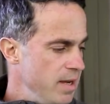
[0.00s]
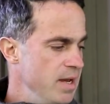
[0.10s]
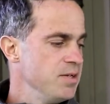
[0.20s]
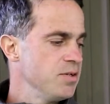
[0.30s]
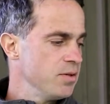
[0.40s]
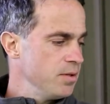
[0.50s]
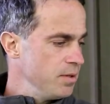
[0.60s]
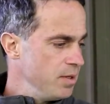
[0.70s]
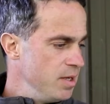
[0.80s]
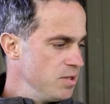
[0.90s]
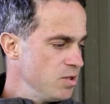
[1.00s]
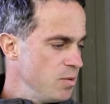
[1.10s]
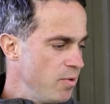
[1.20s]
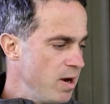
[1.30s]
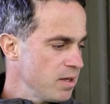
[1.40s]
enter
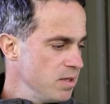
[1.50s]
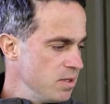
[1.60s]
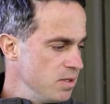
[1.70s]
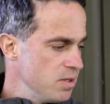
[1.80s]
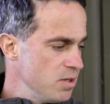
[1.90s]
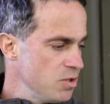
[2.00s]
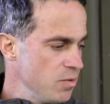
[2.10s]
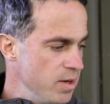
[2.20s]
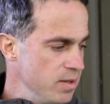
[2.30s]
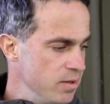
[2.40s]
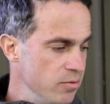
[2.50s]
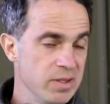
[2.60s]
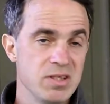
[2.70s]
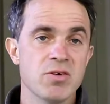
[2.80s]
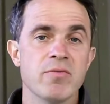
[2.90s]
the practice in such a way that it
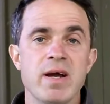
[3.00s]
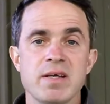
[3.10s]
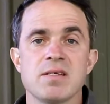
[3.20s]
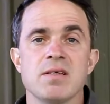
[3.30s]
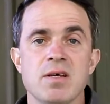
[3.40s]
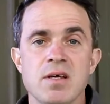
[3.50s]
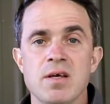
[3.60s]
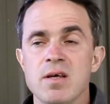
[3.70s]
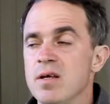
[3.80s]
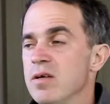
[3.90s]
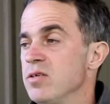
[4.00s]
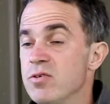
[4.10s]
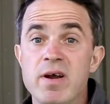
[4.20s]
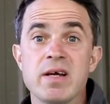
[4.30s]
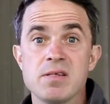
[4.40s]
really directs
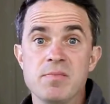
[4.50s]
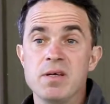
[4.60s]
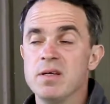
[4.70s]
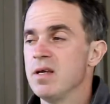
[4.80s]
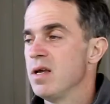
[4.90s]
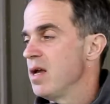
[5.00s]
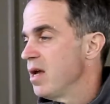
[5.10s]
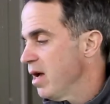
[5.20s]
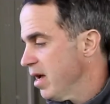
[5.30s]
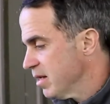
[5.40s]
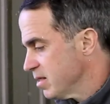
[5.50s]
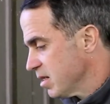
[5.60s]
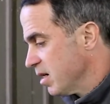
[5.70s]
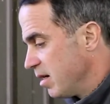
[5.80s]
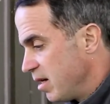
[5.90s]
me and
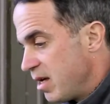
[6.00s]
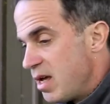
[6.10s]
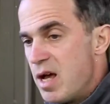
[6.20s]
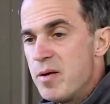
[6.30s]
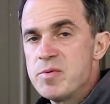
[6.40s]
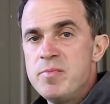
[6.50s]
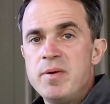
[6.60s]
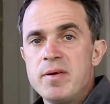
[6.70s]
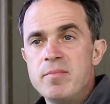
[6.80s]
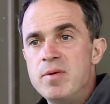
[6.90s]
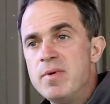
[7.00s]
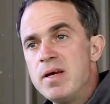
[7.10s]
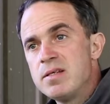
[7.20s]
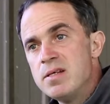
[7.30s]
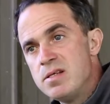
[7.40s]
helps me
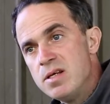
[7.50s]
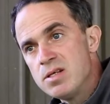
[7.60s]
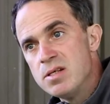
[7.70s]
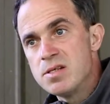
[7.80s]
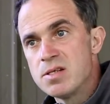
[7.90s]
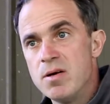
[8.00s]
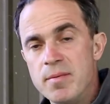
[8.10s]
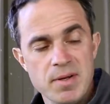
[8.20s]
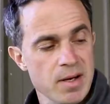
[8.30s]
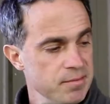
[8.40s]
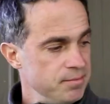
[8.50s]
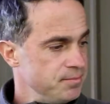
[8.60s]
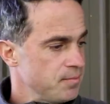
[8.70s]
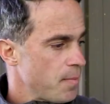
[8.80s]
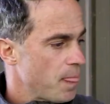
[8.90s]
make decisions. So I'm
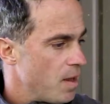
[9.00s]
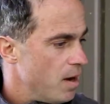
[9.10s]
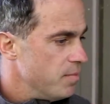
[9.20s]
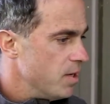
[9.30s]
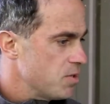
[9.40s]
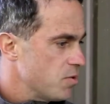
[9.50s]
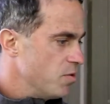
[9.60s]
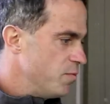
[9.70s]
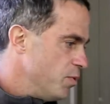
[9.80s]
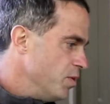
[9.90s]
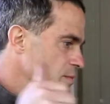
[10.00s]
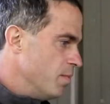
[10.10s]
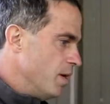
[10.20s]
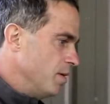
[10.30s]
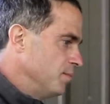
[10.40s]
not sort of putting
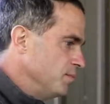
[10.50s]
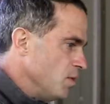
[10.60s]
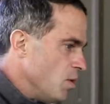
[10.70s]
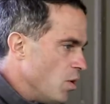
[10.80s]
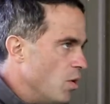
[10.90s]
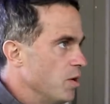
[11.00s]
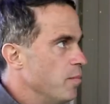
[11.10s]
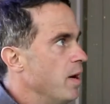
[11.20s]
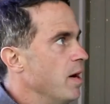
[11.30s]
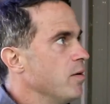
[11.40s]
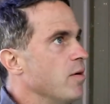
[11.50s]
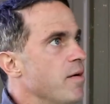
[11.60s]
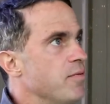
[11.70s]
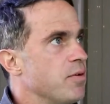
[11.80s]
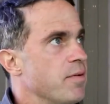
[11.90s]
my
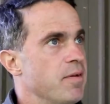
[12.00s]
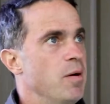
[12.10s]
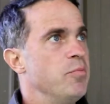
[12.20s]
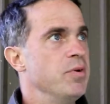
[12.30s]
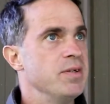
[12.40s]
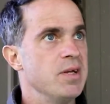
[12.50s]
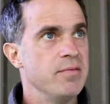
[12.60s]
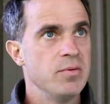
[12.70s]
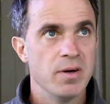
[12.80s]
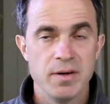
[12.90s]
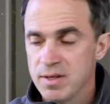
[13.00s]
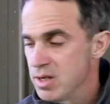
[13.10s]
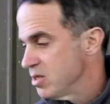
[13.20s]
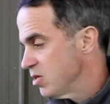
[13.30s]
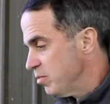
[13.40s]
autobiographical thumbprint everywhere.
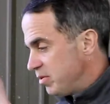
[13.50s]
So